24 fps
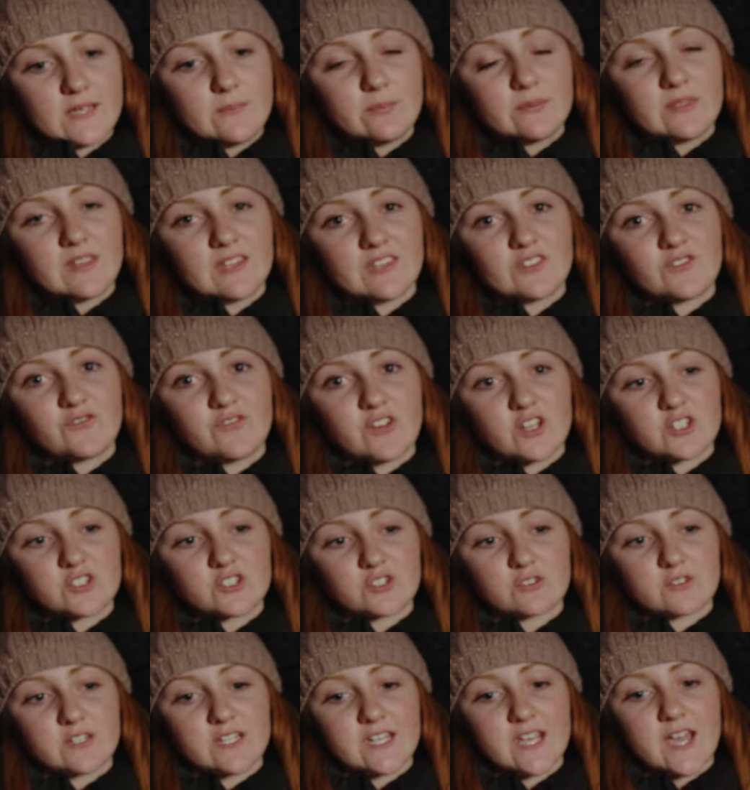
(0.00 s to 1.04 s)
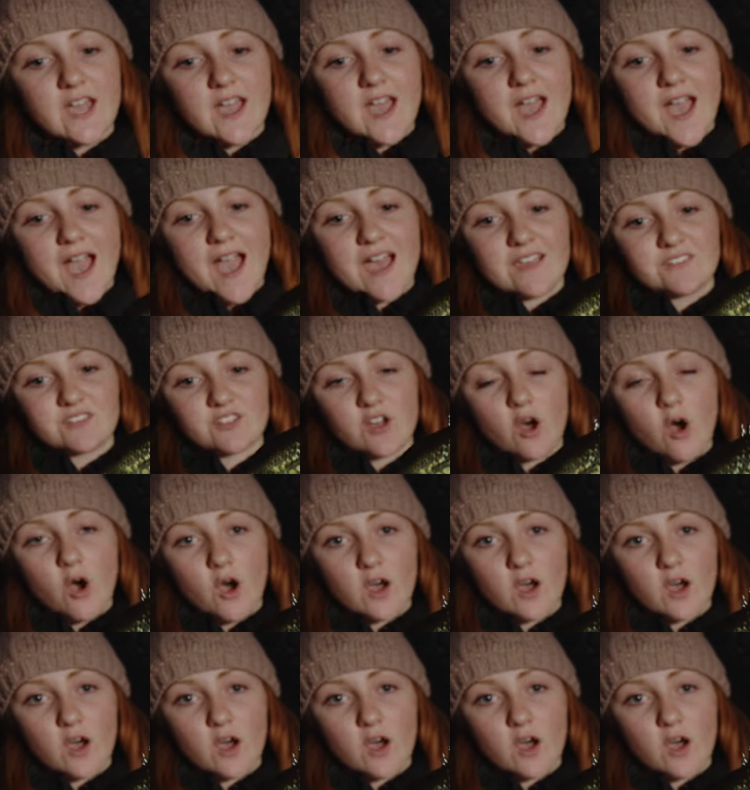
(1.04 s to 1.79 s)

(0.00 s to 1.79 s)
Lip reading: keep this fishery as